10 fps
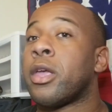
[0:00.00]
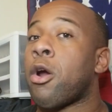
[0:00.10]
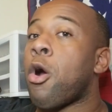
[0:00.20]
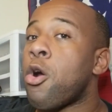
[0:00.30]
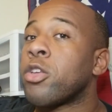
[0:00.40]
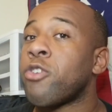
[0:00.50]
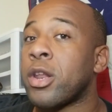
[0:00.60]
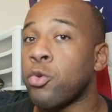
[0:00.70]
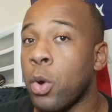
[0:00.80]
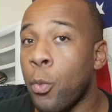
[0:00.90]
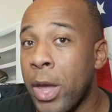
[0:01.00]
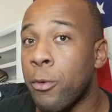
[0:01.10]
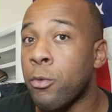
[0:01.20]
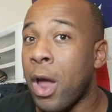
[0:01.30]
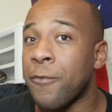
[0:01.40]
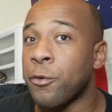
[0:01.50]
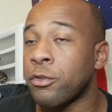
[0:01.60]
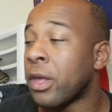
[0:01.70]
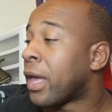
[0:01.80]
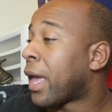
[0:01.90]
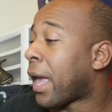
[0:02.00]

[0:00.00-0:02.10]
They are already trying to do away with rifles,